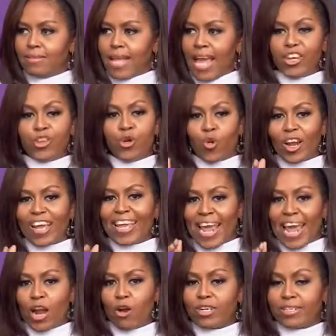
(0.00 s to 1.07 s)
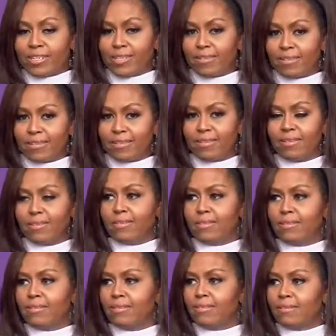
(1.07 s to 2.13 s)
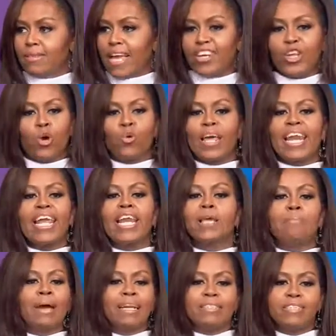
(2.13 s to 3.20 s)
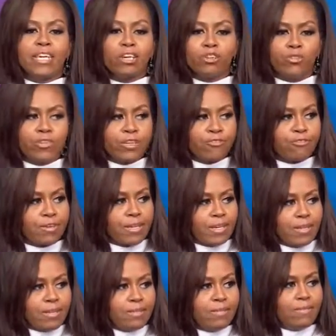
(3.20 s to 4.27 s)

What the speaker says: and your inheritance. And don't let anybody tell you differently.